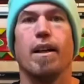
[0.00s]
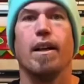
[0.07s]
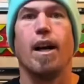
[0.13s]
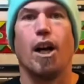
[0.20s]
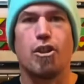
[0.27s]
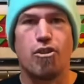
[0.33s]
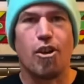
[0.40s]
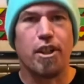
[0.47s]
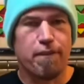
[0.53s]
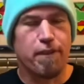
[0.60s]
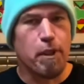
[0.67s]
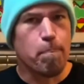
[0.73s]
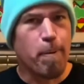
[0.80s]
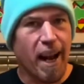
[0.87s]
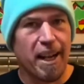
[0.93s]
tried a few
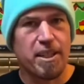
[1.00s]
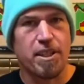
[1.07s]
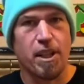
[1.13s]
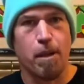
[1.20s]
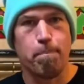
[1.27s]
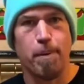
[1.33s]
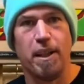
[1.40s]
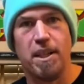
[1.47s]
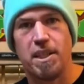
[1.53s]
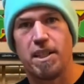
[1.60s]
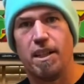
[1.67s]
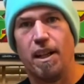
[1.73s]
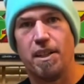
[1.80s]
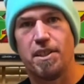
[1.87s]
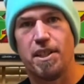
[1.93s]
backside Burt
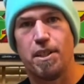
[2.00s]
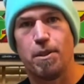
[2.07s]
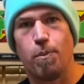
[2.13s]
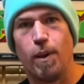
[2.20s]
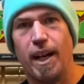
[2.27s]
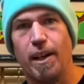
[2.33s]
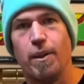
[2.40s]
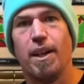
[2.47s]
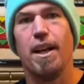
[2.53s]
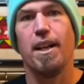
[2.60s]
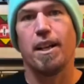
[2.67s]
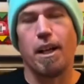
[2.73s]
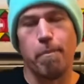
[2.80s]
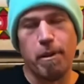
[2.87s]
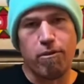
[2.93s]
Slides as well,
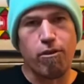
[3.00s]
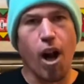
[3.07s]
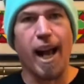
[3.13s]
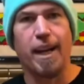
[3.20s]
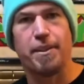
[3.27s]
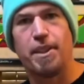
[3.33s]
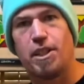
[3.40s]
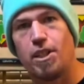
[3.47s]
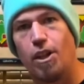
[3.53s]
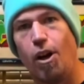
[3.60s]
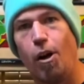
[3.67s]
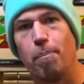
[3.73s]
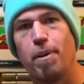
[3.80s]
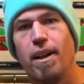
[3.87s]
coming right out the top.